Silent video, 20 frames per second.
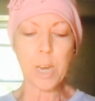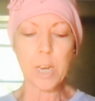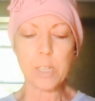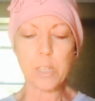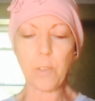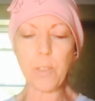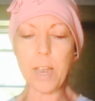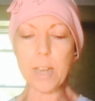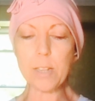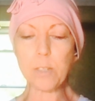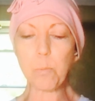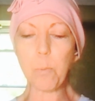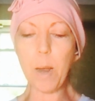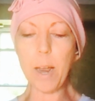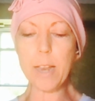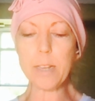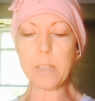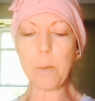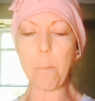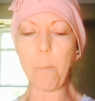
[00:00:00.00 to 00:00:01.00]
So that's
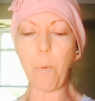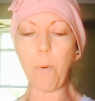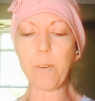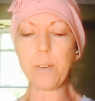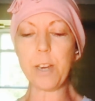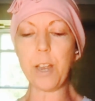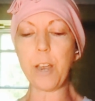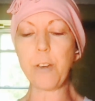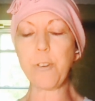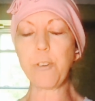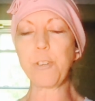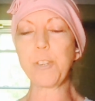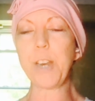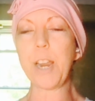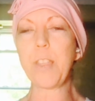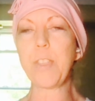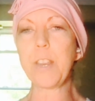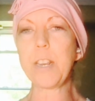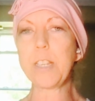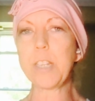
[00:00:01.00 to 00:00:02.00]
why it's important to
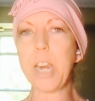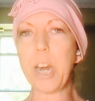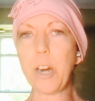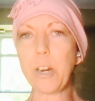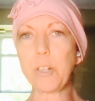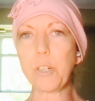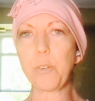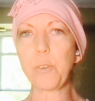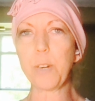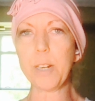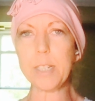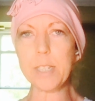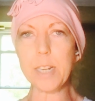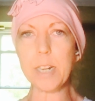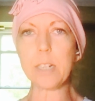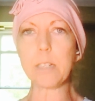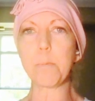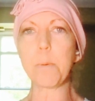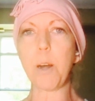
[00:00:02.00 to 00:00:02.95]
understand these characteristics,